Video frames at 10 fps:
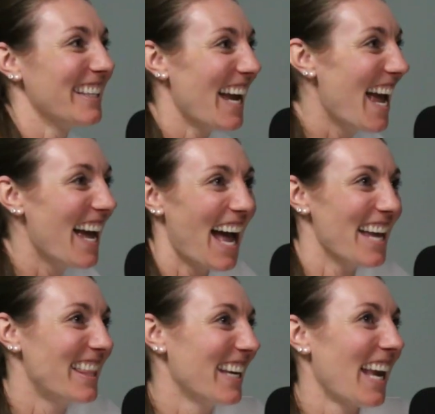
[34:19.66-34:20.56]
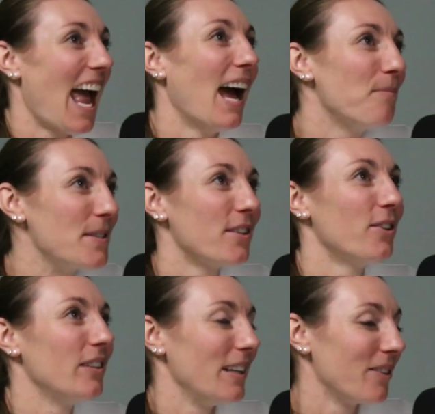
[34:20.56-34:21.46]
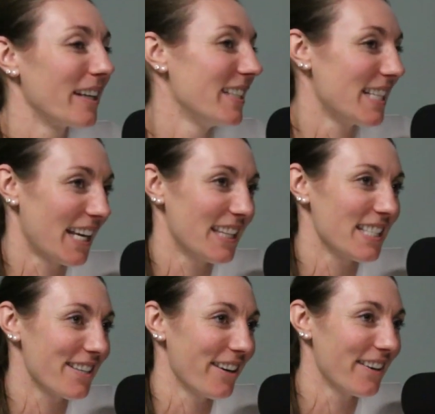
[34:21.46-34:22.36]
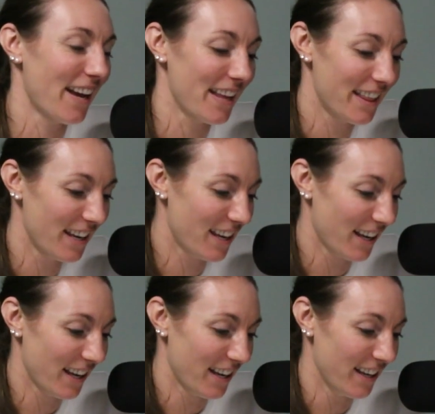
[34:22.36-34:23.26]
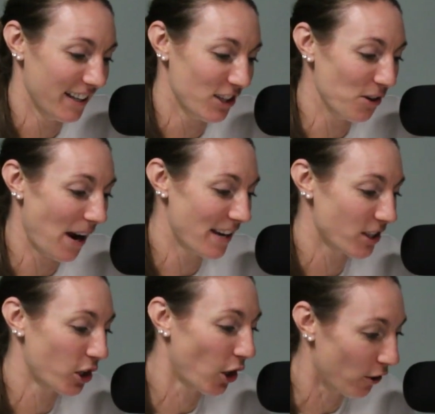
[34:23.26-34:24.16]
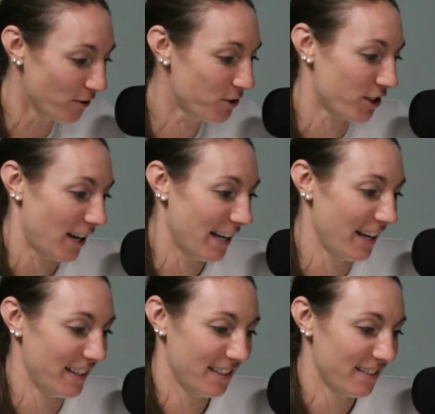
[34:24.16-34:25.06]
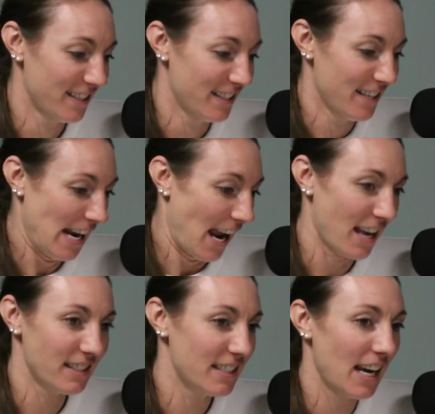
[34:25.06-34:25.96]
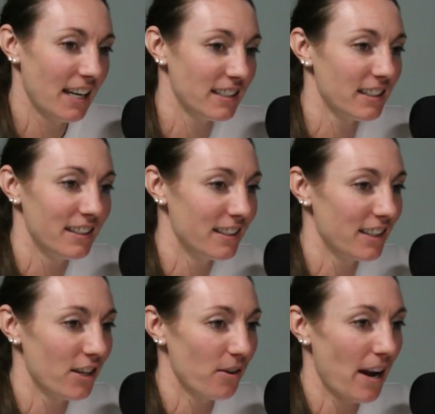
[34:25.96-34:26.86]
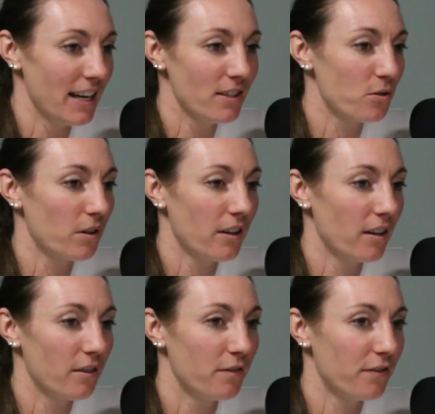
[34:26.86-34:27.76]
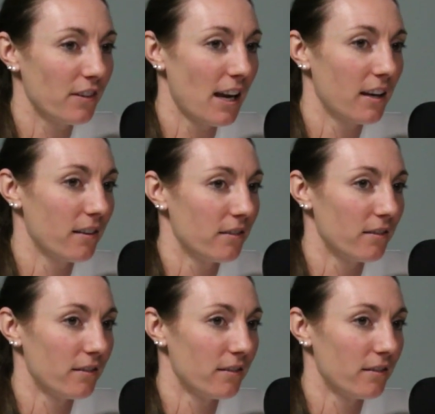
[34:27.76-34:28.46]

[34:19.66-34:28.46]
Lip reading: Yeah, I think absolutely we're going to take it this year. I think, as a coach, I hesitate in, any sort of like